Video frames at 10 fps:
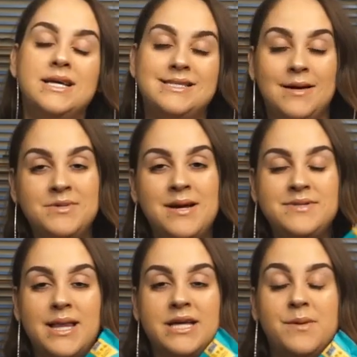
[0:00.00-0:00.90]

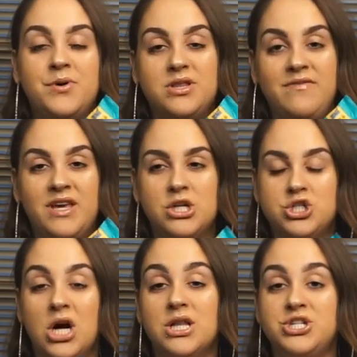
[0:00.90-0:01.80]
Sometimes I like to put the vegan
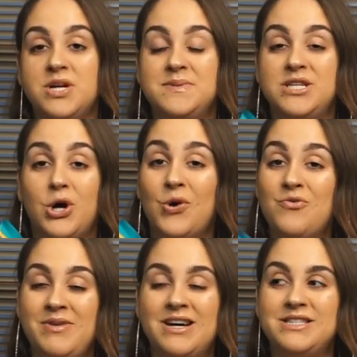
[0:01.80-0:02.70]
chocolate chips in
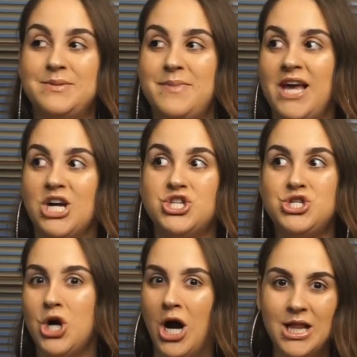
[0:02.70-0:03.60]
oatmeal to make a
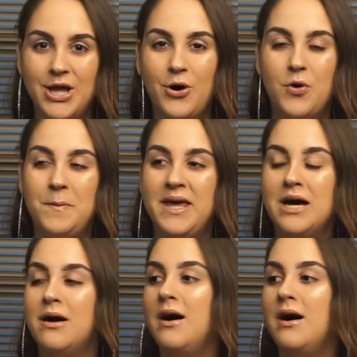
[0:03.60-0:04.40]
chocolate oatmeal.